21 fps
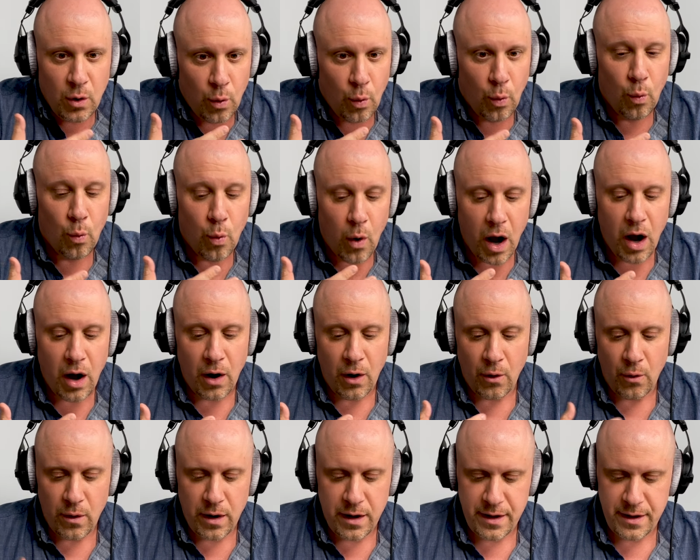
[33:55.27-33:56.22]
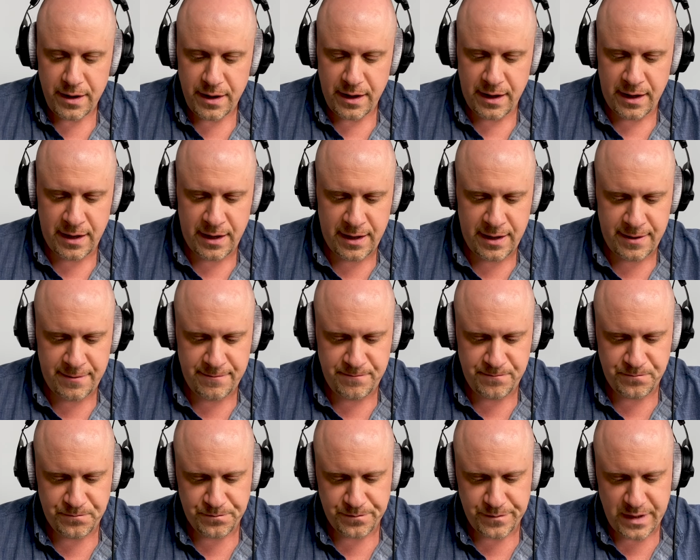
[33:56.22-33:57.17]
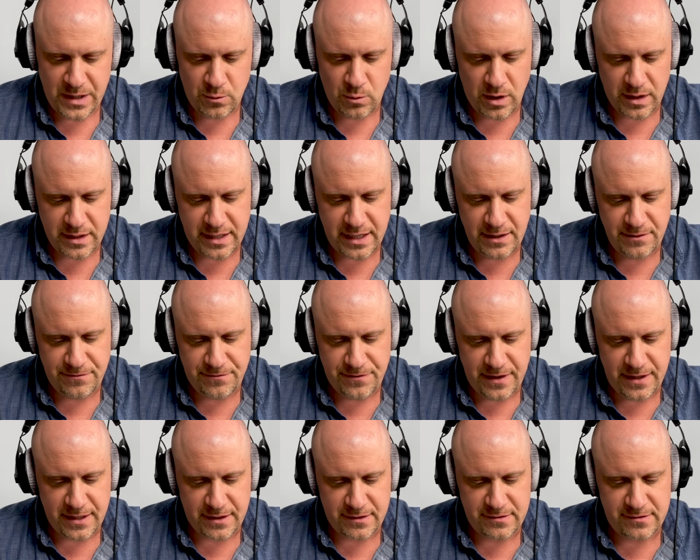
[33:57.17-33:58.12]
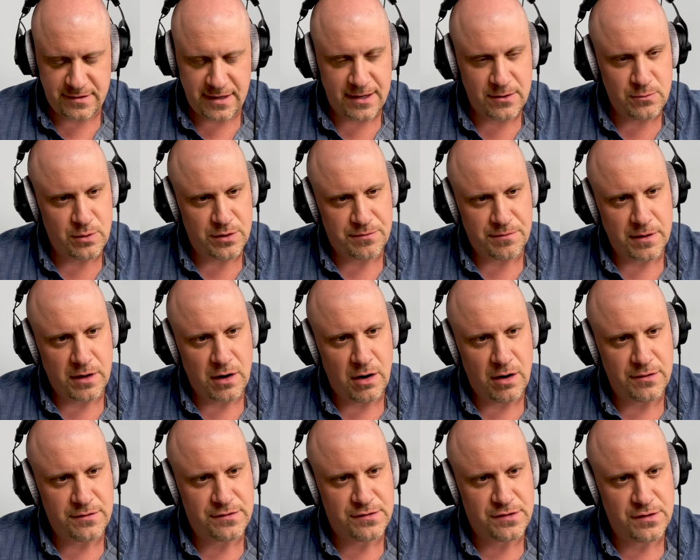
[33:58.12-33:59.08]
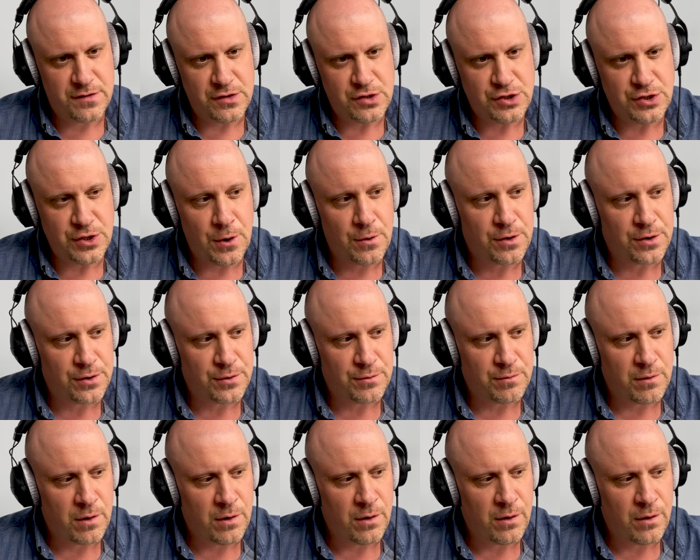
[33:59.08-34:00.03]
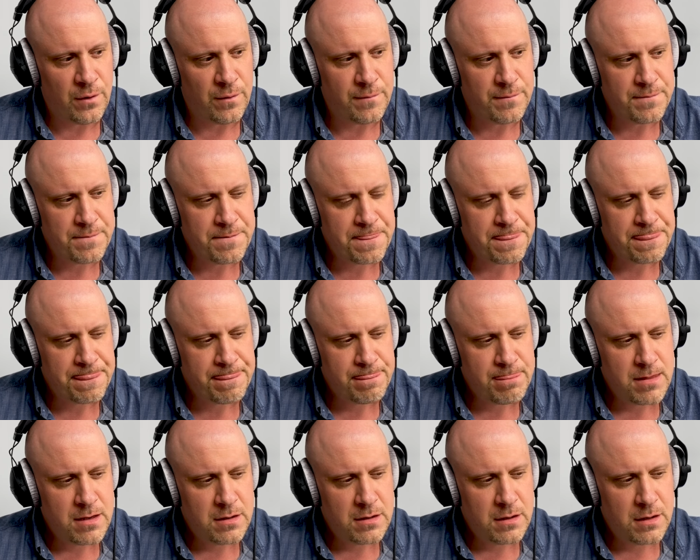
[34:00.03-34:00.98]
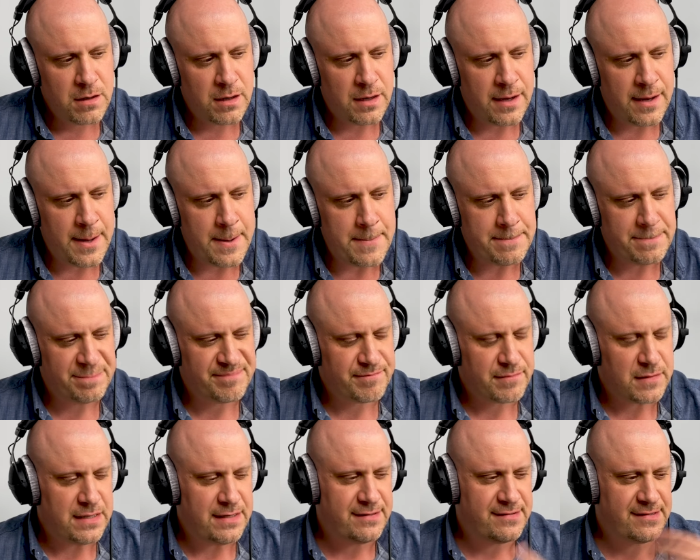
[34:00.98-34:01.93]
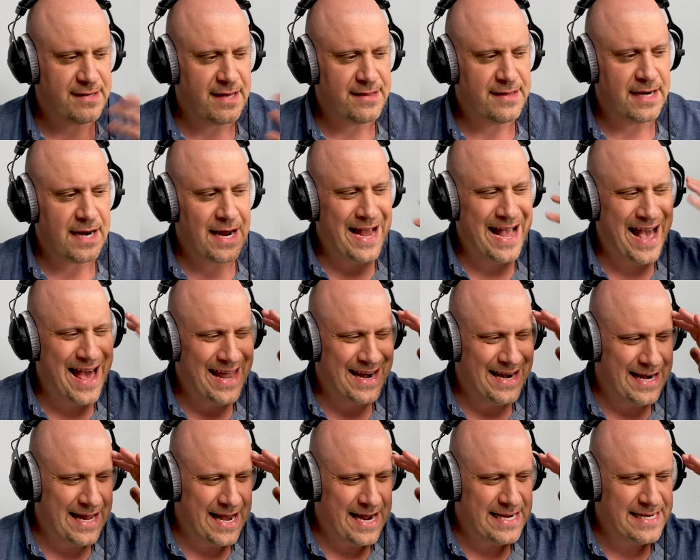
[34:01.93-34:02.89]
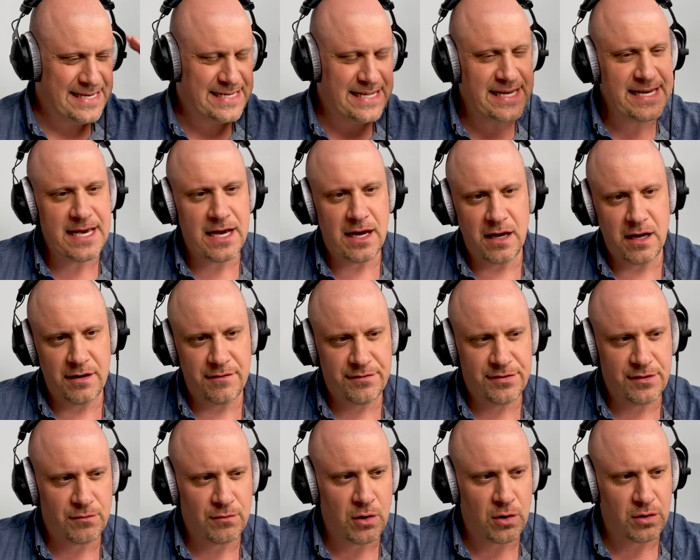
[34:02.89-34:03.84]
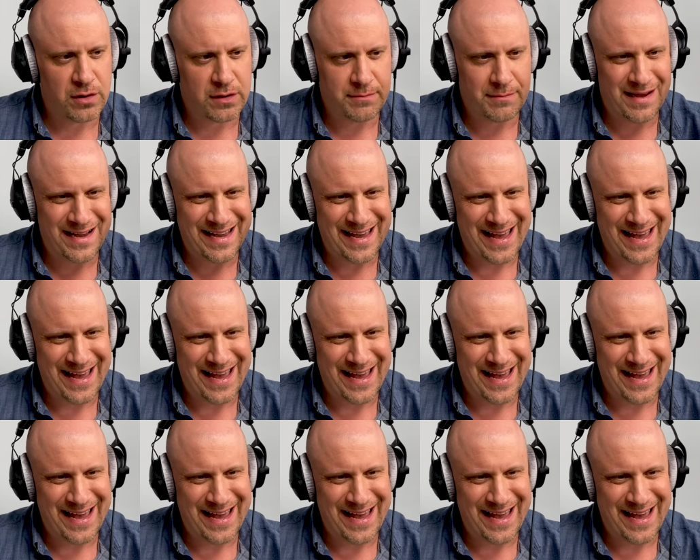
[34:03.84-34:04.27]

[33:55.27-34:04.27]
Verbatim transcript: whoa. And Joaquin Phoenix said, with regards to the Joker role, he said that I had an idea of the role in my